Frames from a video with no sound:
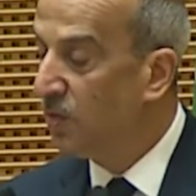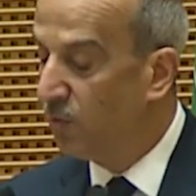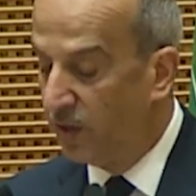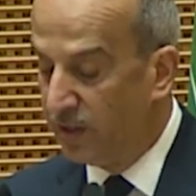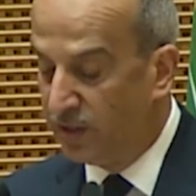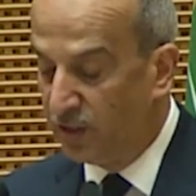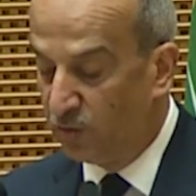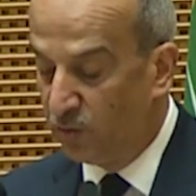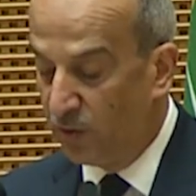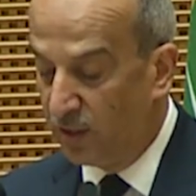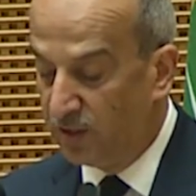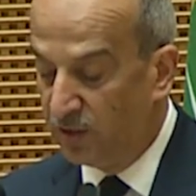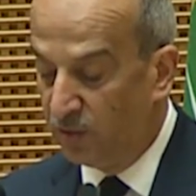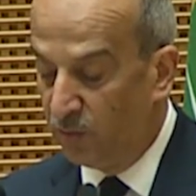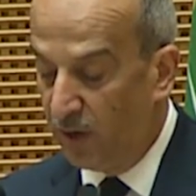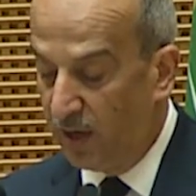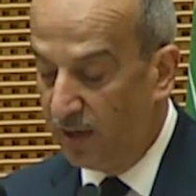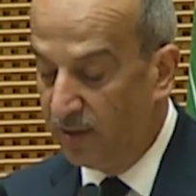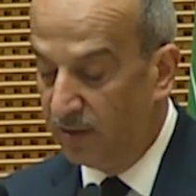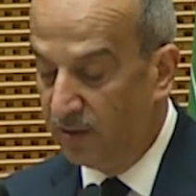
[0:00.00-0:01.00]

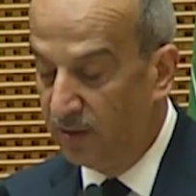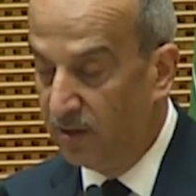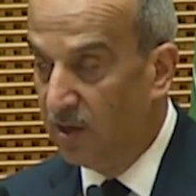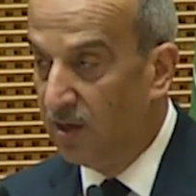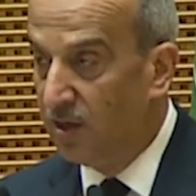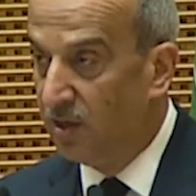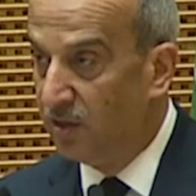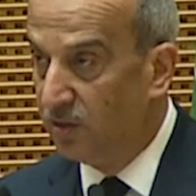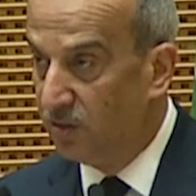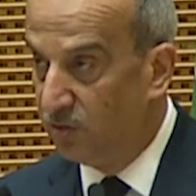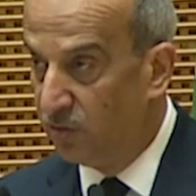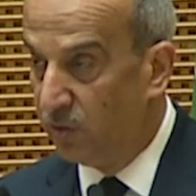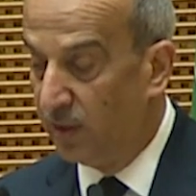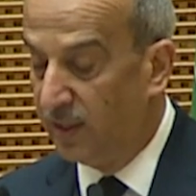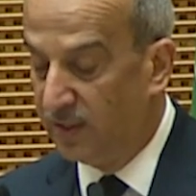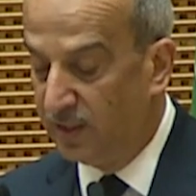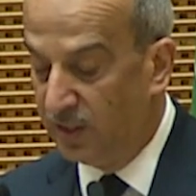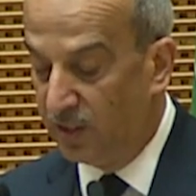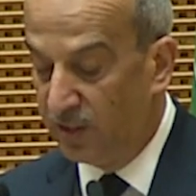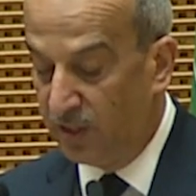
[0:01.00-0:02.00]

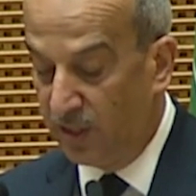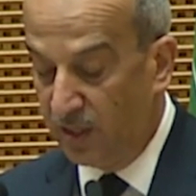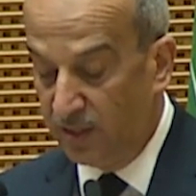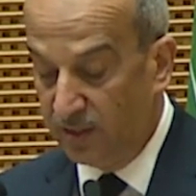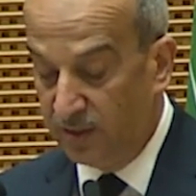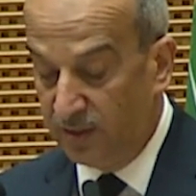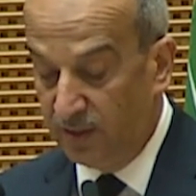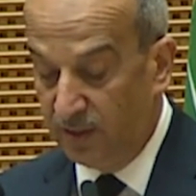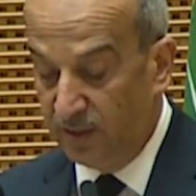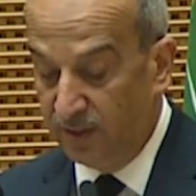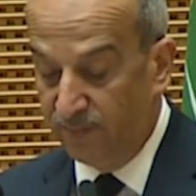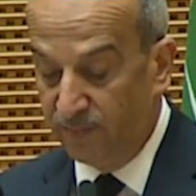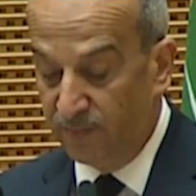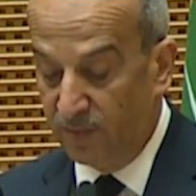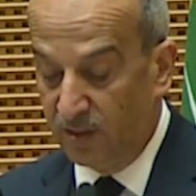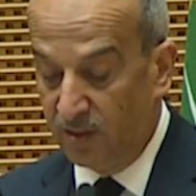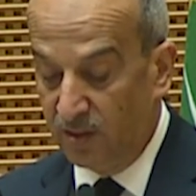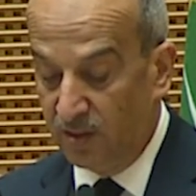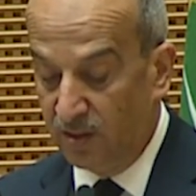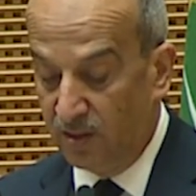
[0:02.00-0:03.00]
2021-2030.
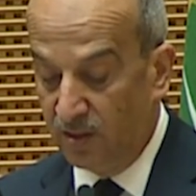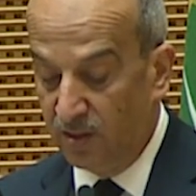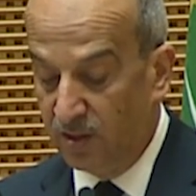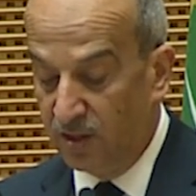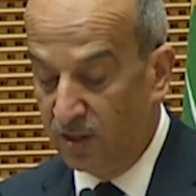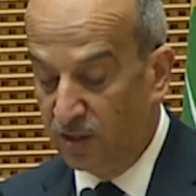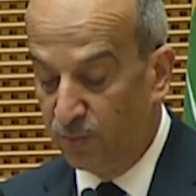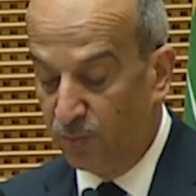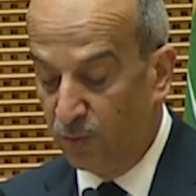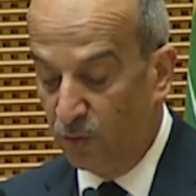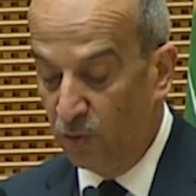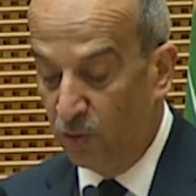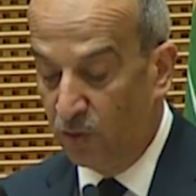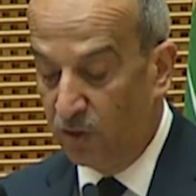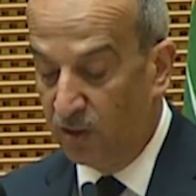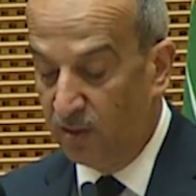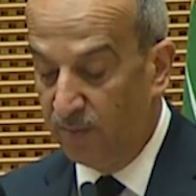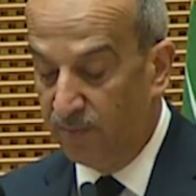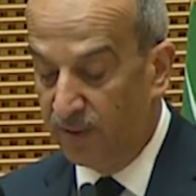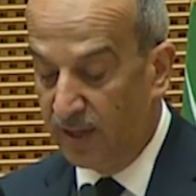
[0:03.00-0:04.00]
This
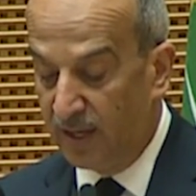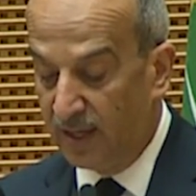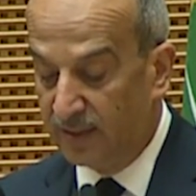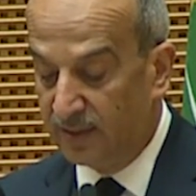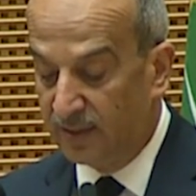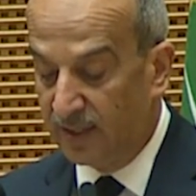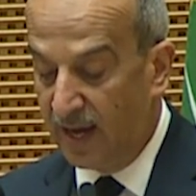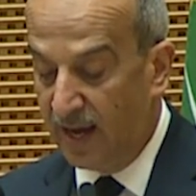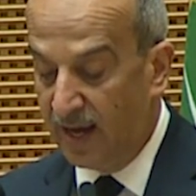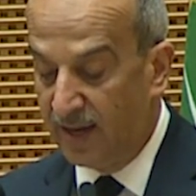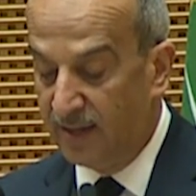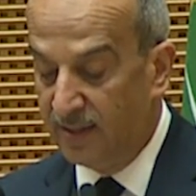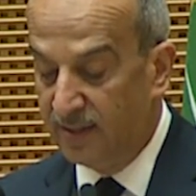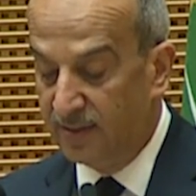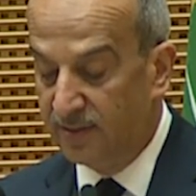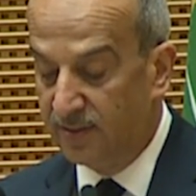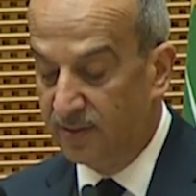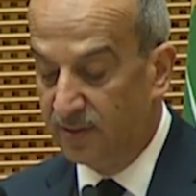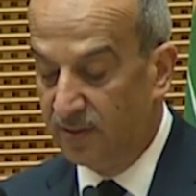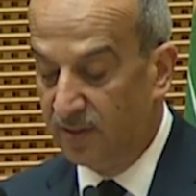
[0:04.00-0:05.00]
program that
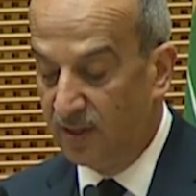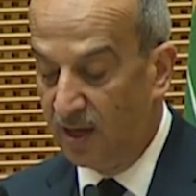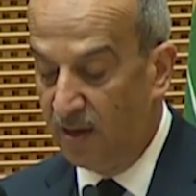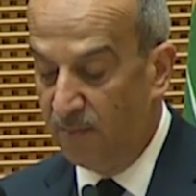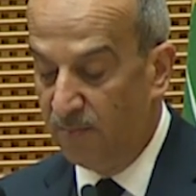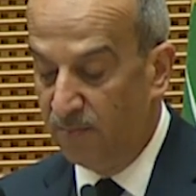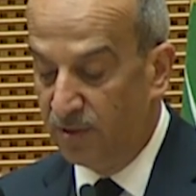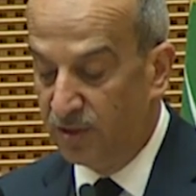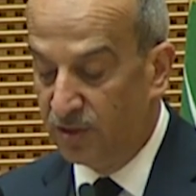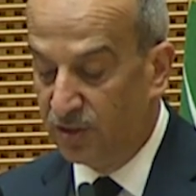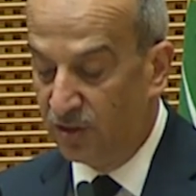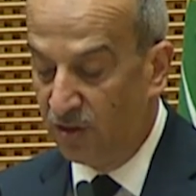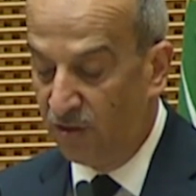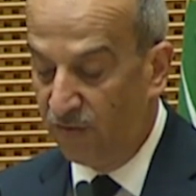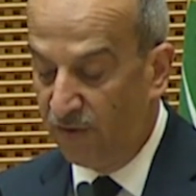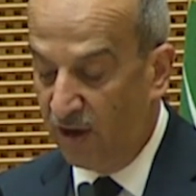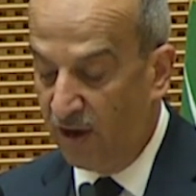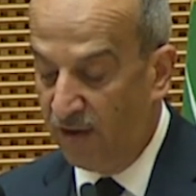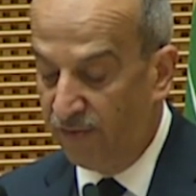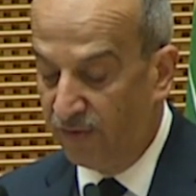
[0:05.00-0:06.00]
carries the ambition
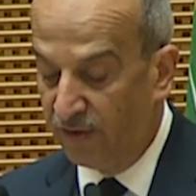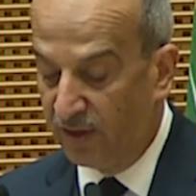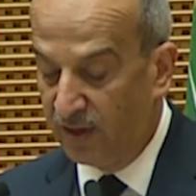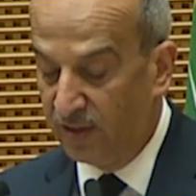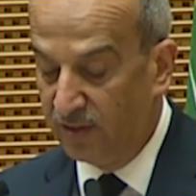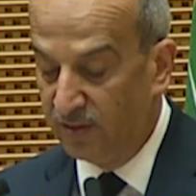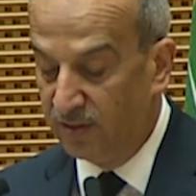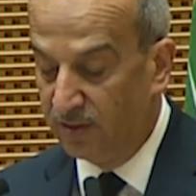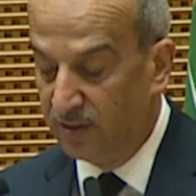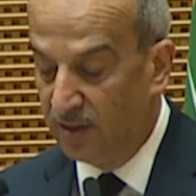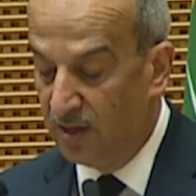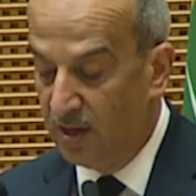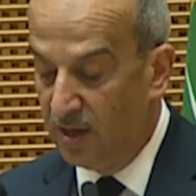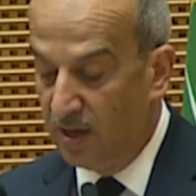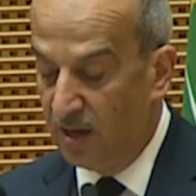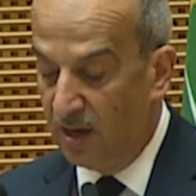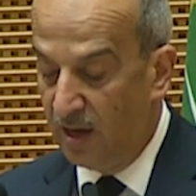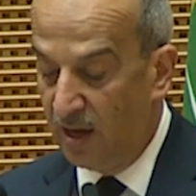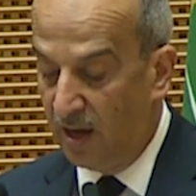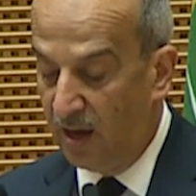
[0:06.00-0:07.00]
of
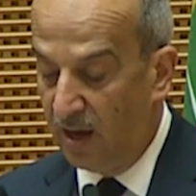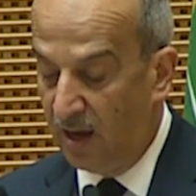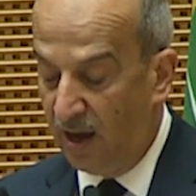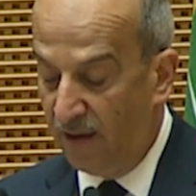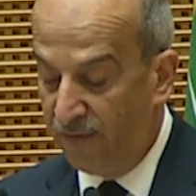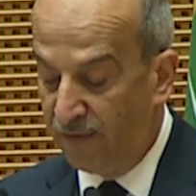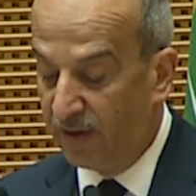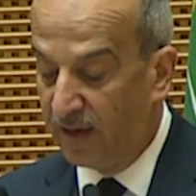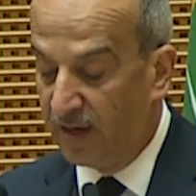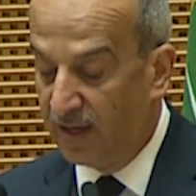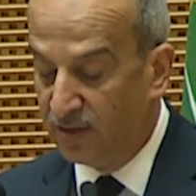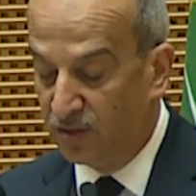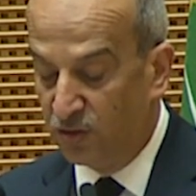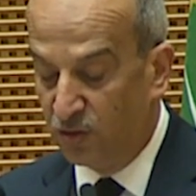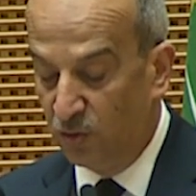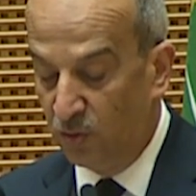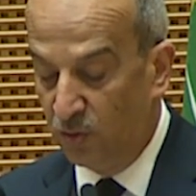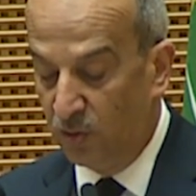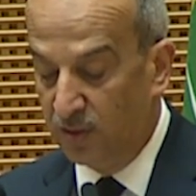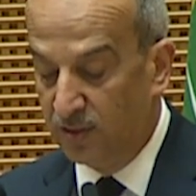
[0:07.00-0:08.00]
Africans
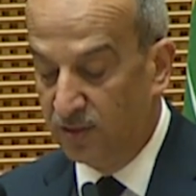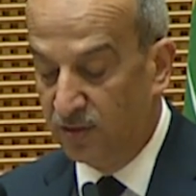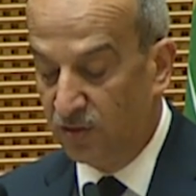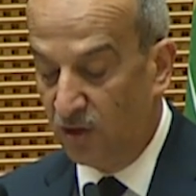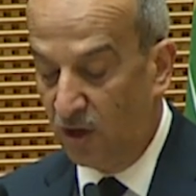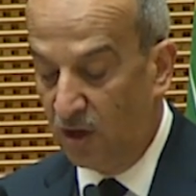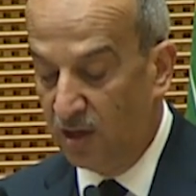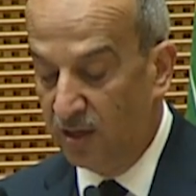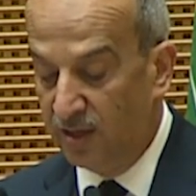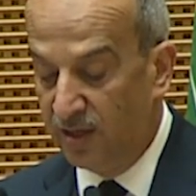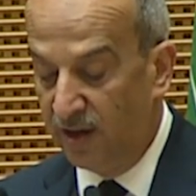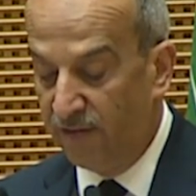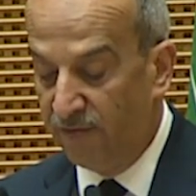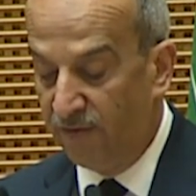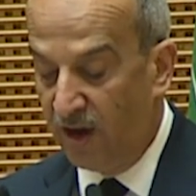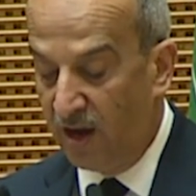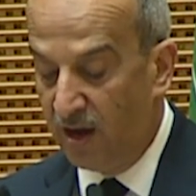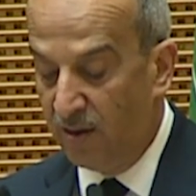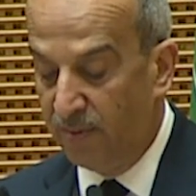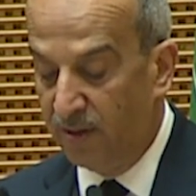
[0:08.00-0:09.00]
towards solid and
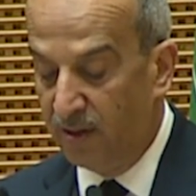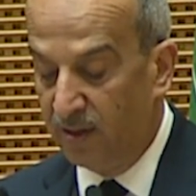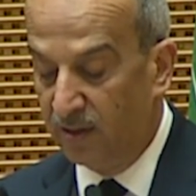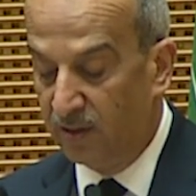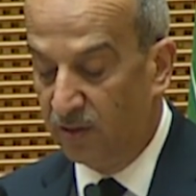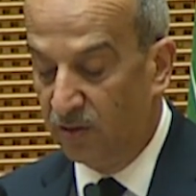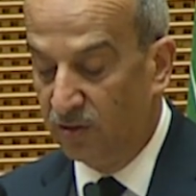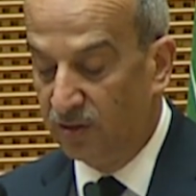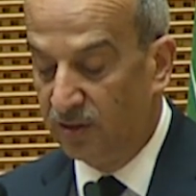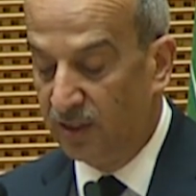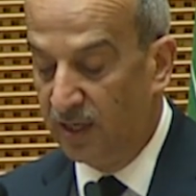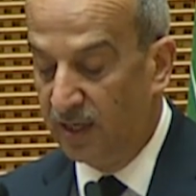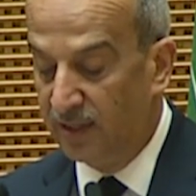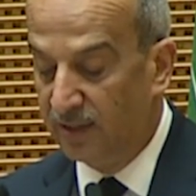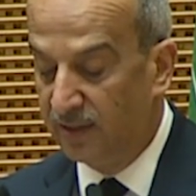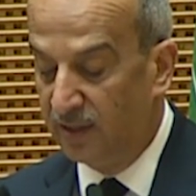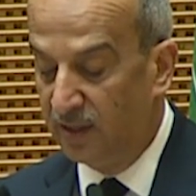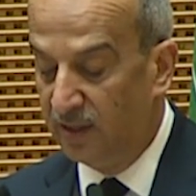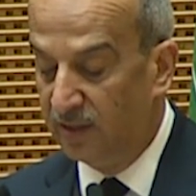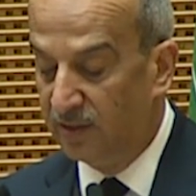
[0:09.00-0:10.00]
viable
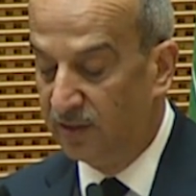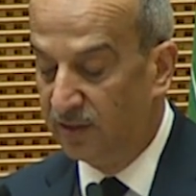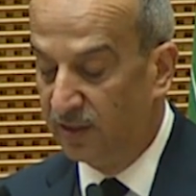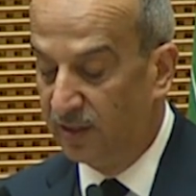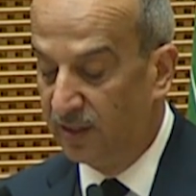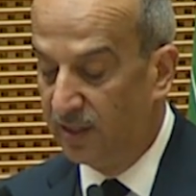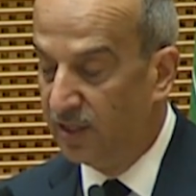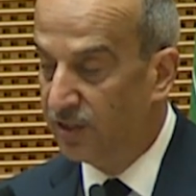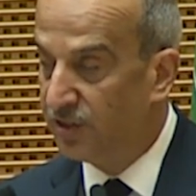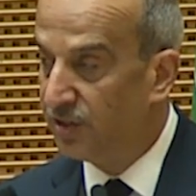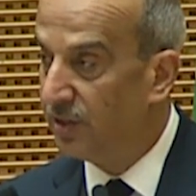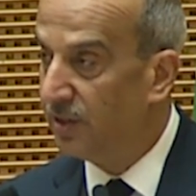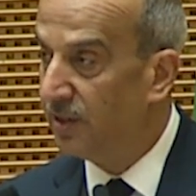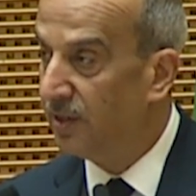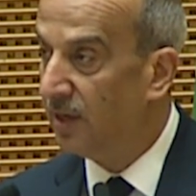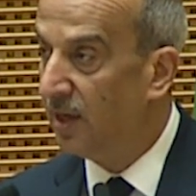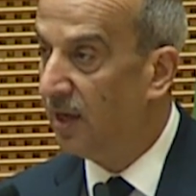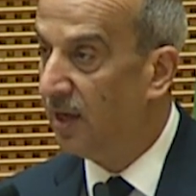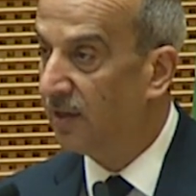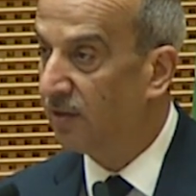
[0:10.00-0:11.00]
continental
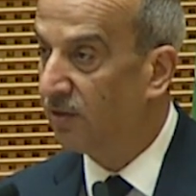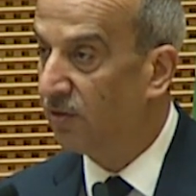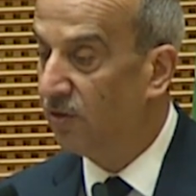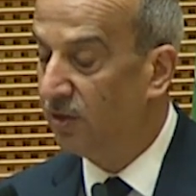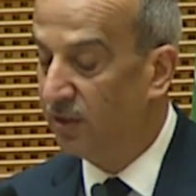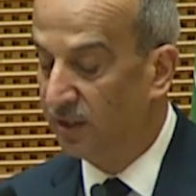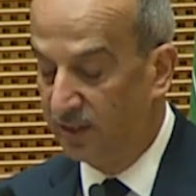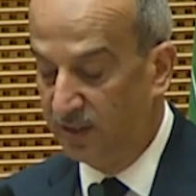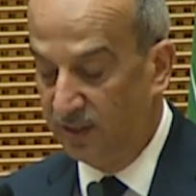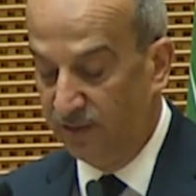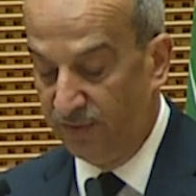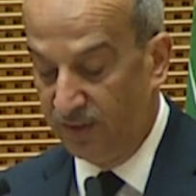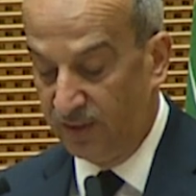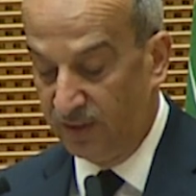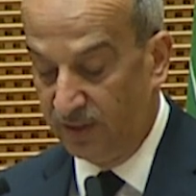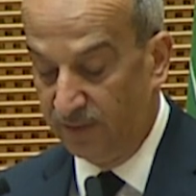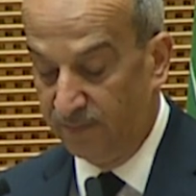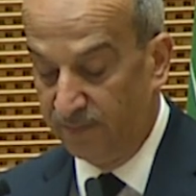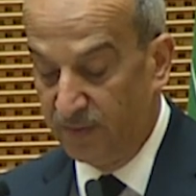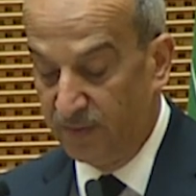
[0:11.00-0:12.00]
integration and connectivity.